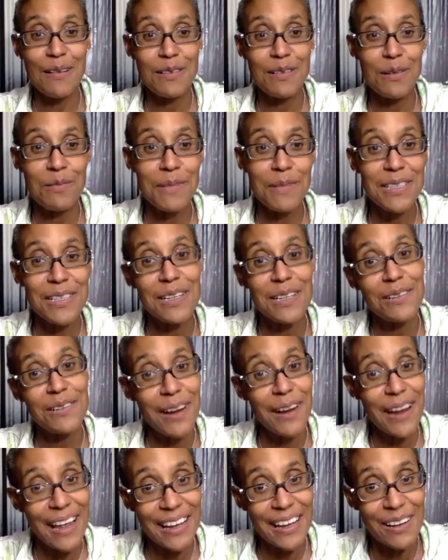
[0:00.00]
So Mr.
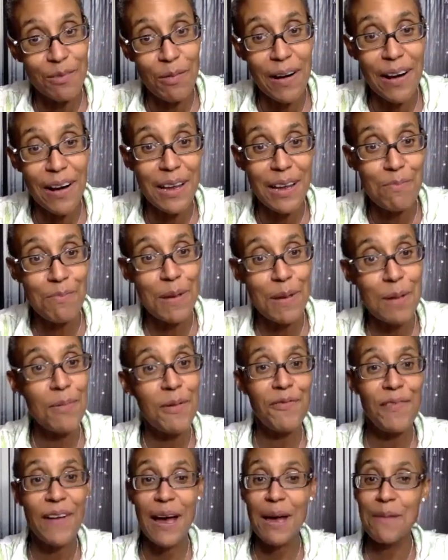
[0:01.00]
Greg, where can
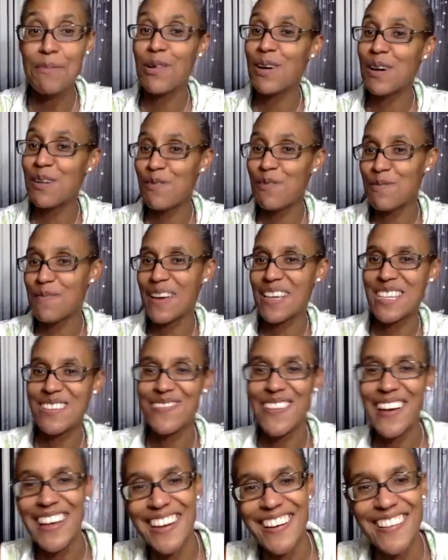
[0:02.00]
people find more information
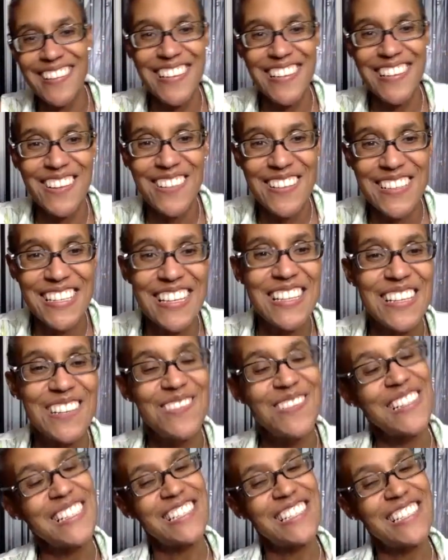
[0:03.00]
about your services
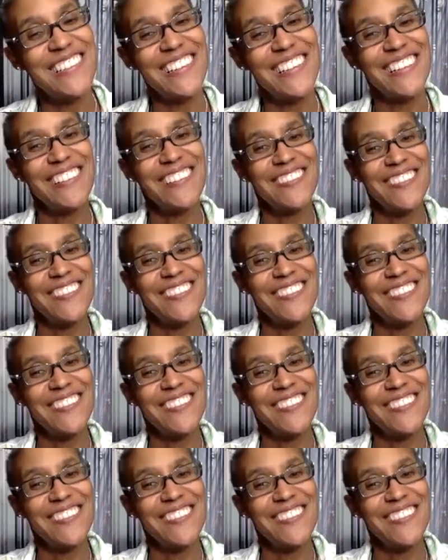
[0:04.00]
and what you do?